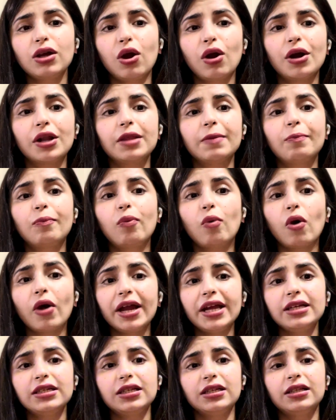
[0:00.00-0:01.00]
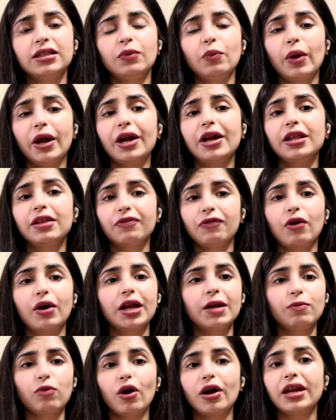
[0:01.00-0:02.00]
or the point where the
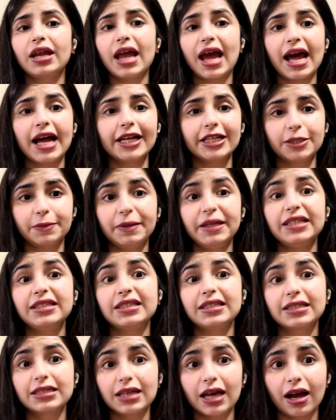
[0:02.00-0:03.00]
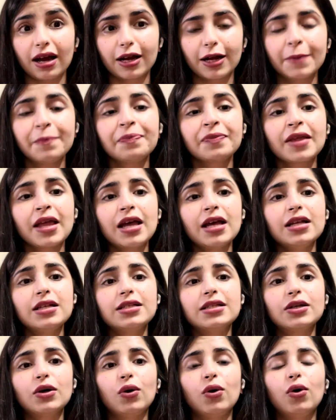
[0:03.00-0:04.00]
foreign body has been stuck.
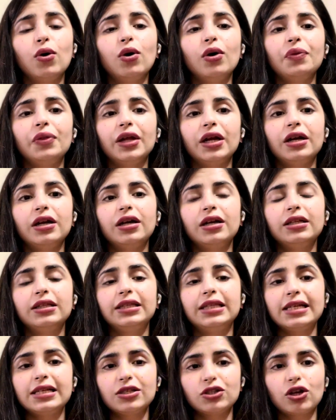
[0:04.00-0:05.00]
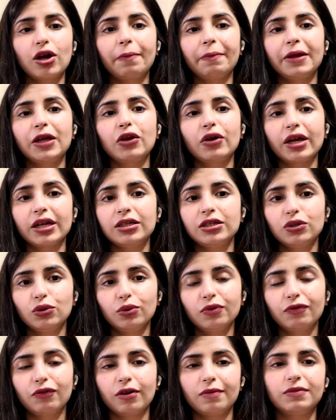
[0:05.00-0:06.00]
So this topic you can
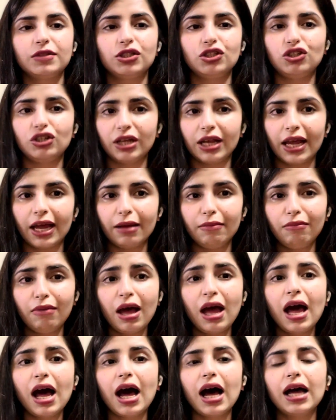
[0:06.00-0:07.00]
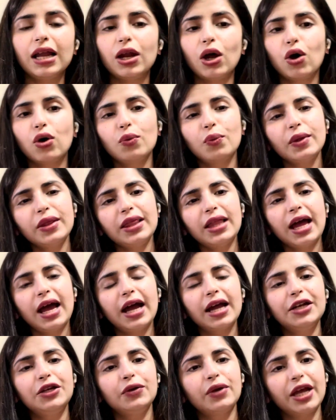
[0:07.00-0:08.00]
do from the GM. Along with
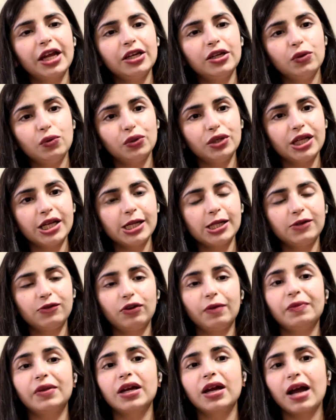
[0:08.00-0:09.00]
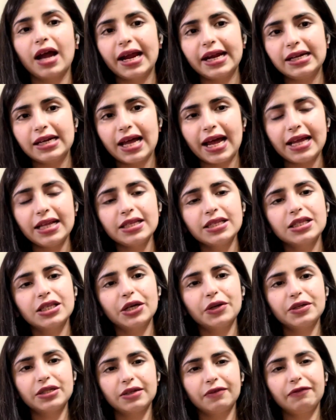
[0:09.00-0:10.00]
that, you can do this from the guidelines.
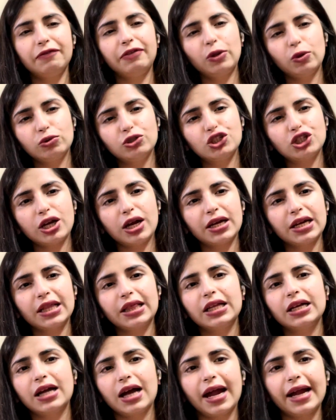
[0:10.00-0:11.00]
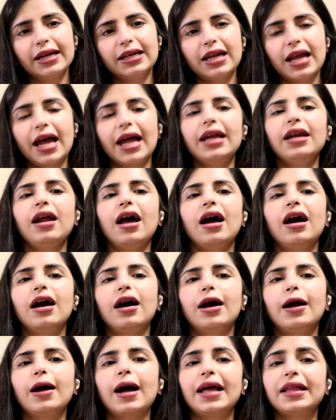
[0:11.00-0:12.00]
There is a flow chart in the guideline.
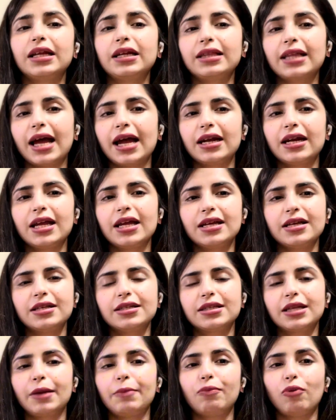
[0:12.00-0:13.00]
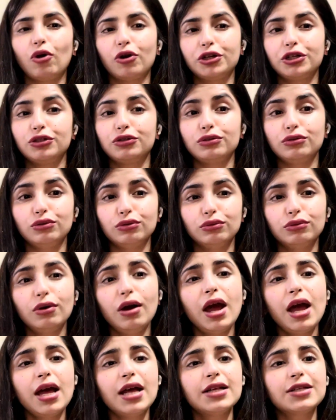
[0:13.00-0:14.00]
I think that is important to
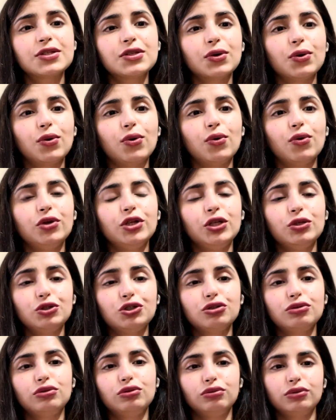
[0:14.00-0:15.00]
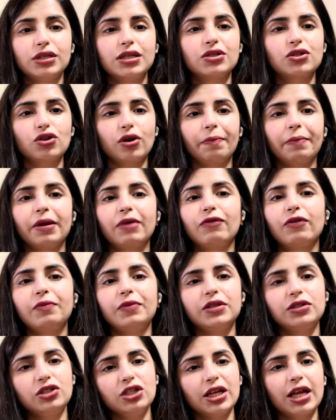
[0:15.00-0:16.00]
do. So you should do this topic
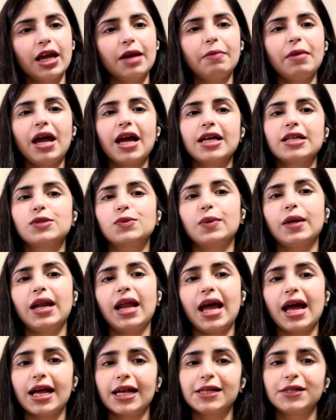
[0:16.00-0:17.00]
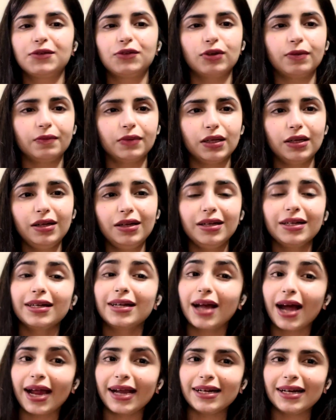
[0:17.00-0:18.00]
from the GM as well as from the
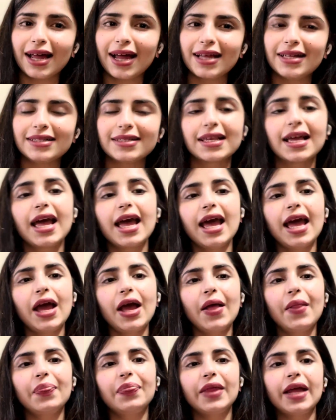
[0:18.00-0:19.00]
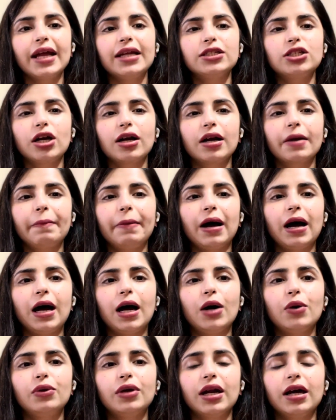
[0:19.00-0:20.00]
guidelines. Then talk
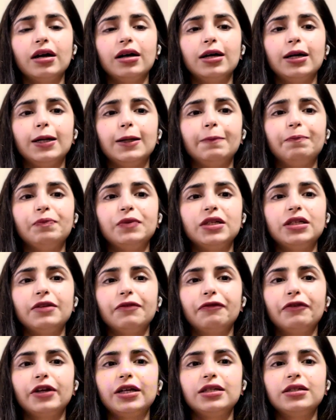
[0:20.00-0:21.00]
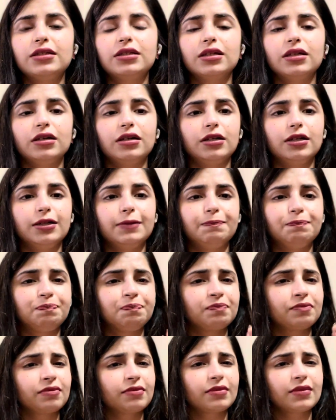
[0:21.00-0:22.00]
about the different
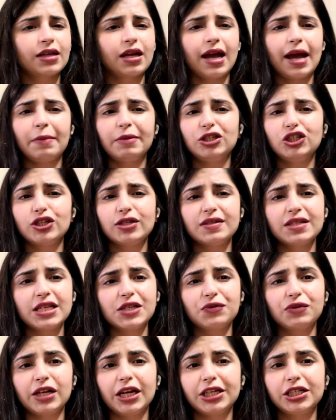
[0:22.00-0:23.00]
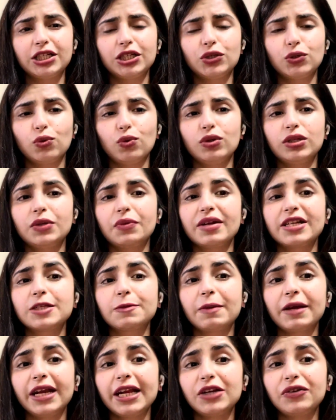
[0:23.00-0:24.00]
emergencies related to the
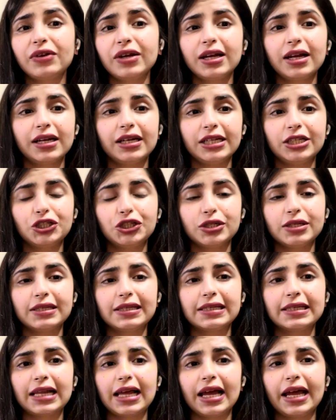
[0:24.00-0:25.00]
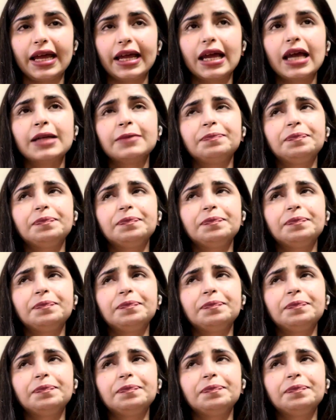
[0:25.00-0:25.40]
respiratory conditions like